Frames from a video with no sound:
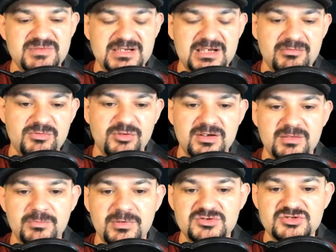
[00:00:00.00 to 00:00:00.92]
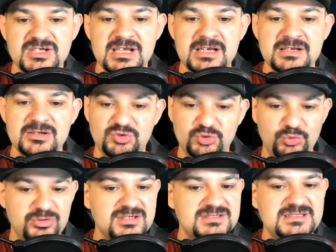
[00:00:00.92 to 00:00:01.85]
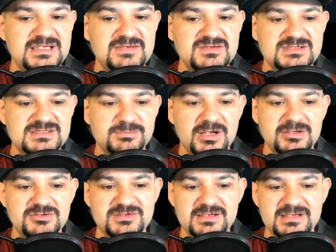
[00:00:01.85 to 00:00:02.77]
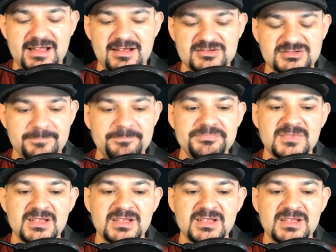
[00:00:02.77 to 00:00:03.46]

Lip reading: becoming one of the most notorious thieves and smugglers in the galaxy.